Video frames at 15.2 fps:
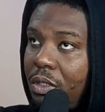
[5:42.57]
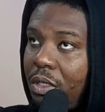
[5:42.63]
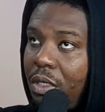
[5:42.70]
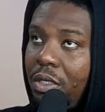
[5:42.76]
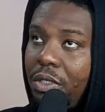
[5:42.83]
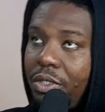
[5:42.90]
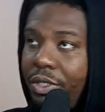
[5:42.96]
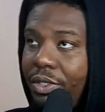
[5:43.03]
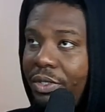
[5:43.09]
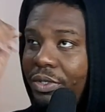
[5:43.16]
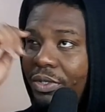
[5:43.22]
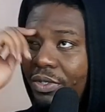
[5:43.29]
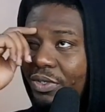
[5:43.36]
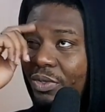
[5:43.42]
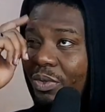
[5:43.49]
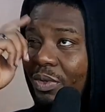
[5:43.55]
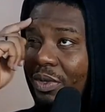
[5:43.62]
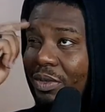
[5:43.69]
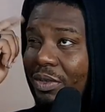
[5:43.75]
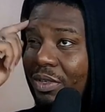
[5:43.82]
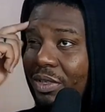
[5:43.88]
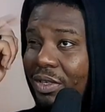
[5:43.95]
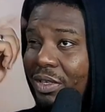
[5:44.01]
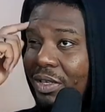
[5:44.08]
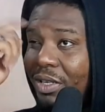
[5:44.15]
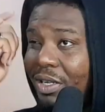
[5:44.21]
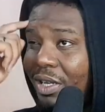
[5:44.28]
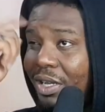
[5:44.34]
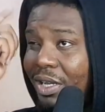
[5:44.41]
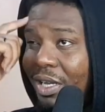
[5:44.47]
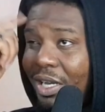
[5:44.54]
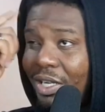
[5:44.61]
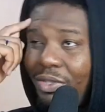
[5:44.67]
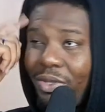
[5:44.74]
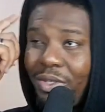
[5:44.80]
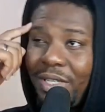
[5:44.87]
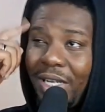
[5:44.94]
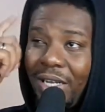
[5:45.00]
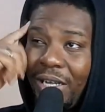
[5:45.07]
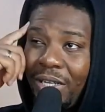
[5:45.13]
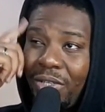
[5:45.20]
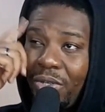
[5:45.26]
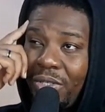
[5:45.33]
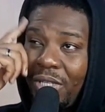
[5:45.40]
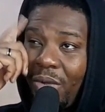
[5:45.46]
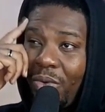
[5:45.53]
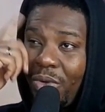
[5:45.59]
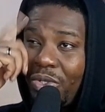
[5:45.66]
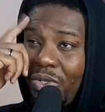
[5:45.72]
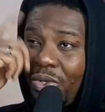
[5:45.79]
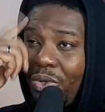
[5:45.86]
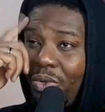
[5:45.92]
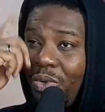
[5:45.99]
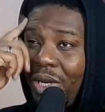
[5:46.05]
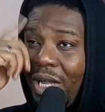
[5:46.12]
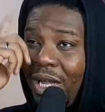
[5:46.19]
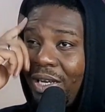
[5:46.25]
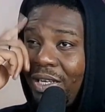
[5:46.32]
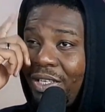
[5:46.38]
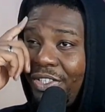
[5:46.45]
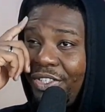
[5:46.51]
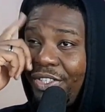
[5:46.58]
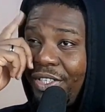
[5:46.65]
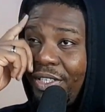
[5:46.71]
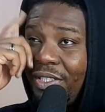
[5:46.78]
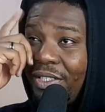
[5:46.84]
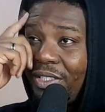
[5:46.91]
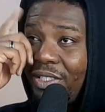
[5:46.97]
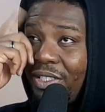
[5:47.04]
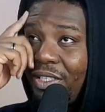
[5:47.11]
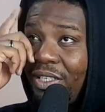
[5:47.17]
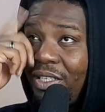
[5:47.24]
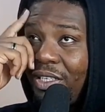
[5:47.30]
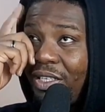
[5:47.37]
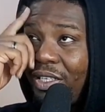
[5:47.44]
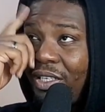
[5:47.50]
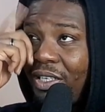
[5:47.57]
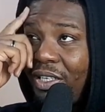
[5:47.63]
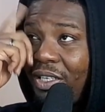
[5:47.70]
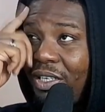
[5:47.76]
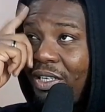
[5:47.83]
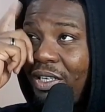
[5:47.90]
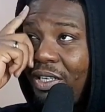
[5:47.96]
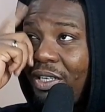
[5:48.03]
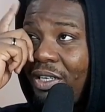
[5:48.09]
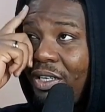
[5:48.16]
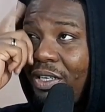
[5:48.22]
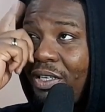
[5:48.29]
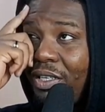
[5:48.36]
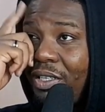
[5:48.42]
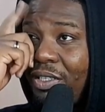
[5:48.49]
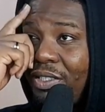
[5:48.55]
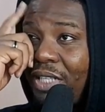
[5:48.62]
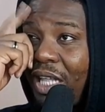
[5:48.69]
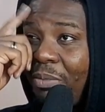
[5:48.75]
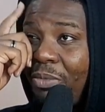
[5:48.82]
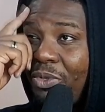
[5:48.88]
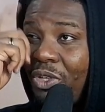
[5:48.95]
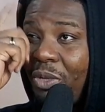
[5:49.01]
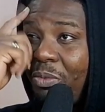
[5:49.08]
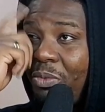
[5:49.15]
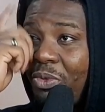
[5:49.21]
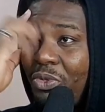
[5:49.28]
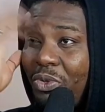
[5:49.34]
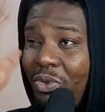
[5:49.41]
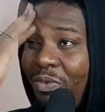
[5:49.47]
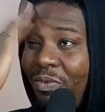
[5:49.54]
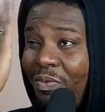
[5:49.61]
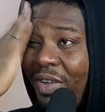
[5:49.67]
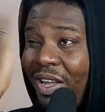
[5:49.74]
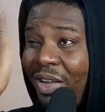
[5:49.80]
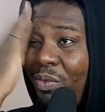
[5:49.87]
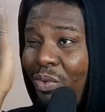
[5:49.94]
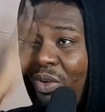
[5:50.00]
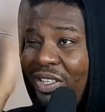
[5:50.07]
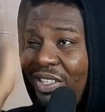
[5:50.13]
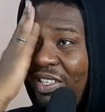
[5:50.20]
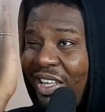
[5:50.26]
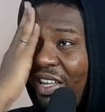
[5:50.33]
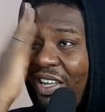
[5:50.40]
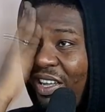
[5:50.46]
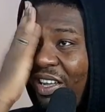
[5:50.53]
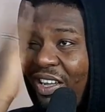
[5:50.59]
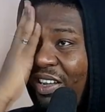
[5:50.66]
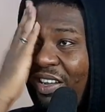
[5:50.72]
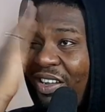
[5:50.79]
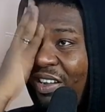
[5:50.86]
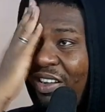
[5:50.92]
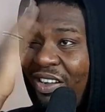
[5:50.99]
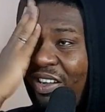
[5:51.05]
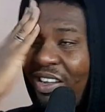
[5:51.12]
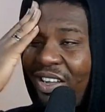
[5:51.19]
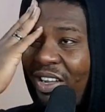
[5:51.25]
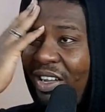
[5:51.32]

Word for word: Oh Jesus! I thought I, I thought I was so good at this shit. Uh, this time is almost over. What the hell?